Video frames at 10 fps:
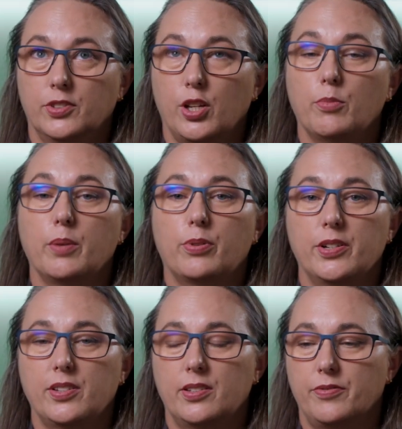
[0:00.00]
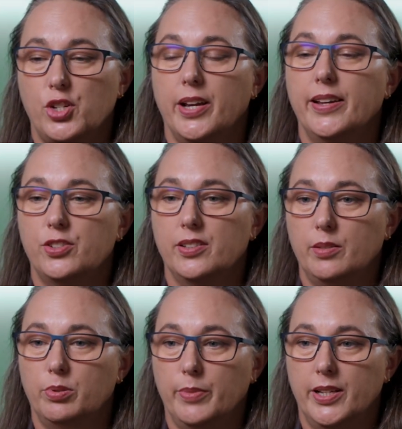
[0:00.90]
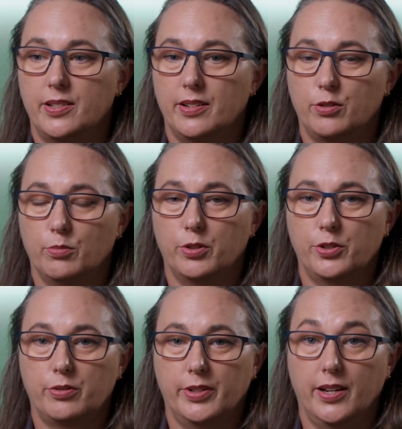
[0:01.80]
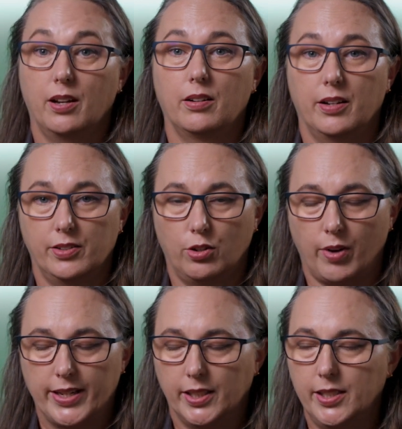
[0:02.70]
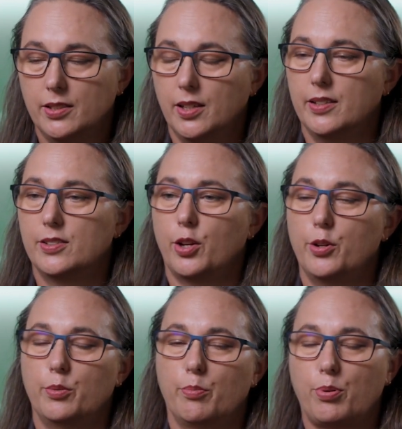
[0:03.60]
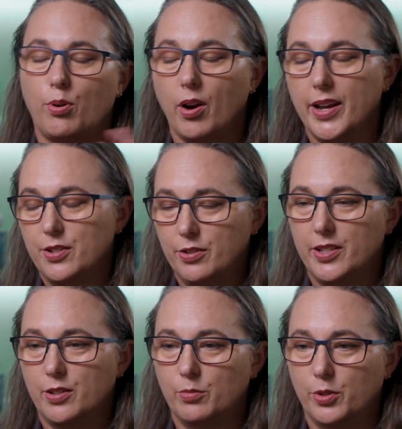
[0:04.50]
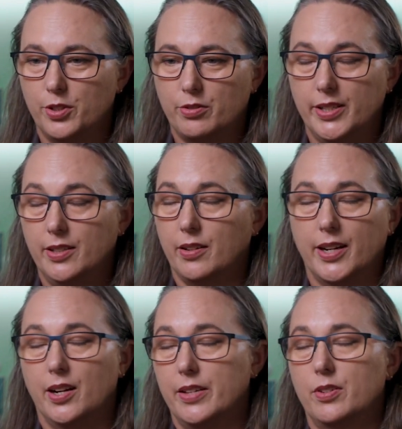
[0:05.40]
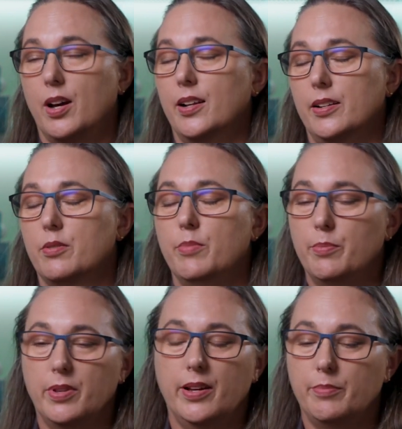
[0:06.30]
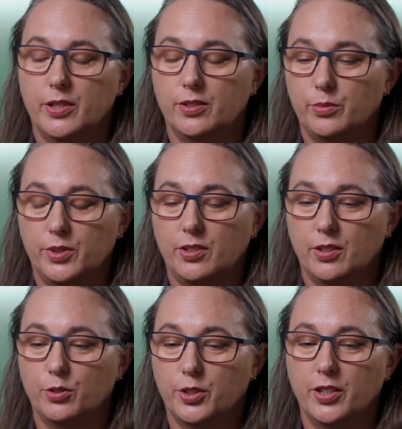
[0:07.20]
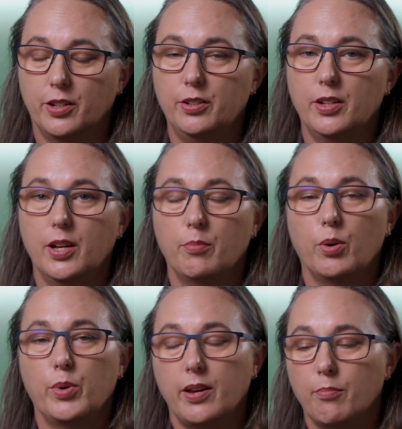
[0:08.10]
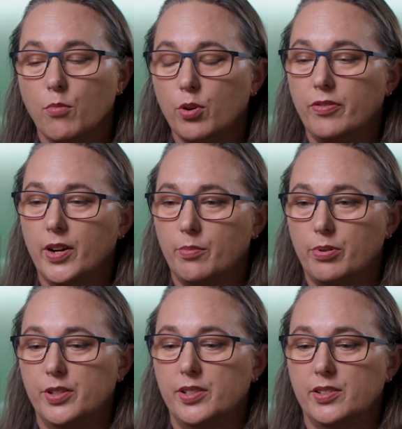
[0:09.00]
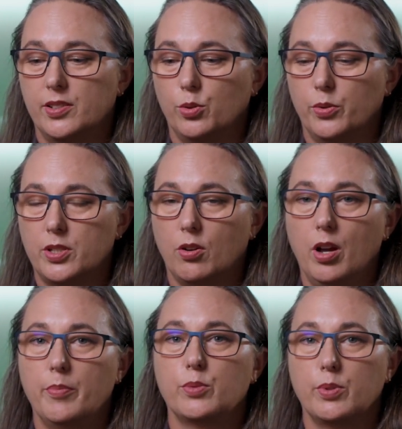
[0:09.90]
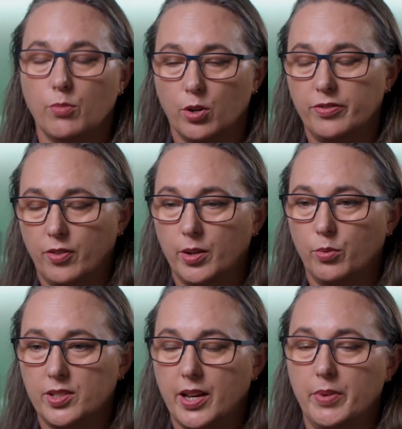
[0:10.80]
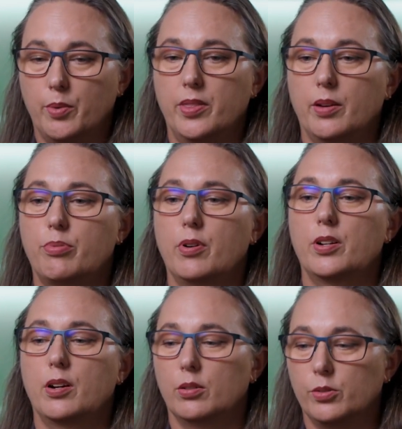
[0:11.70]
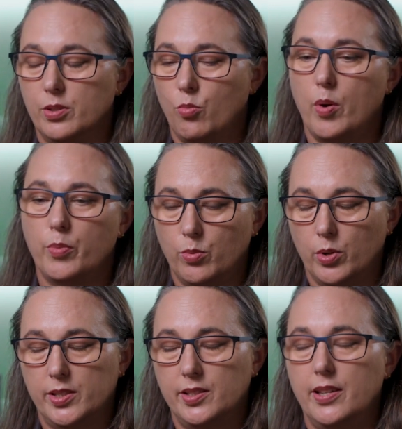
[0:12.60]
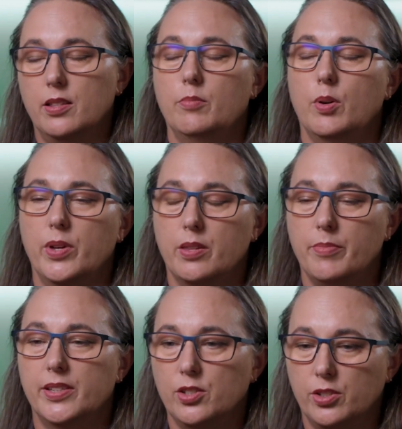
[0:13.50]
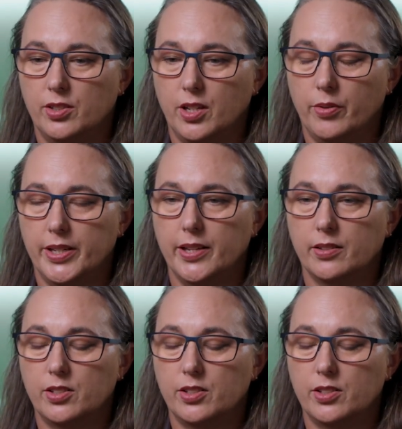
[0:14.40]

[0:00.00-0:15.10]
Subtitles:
So my processes have changed since implementing dental monitoring greatly. So prior to dental monitoring, I can't even hardly remember that because it was so long ago, but we modify our processes all the time as we modify what's happening with our protocols and when we want to see them and when the messages are going out.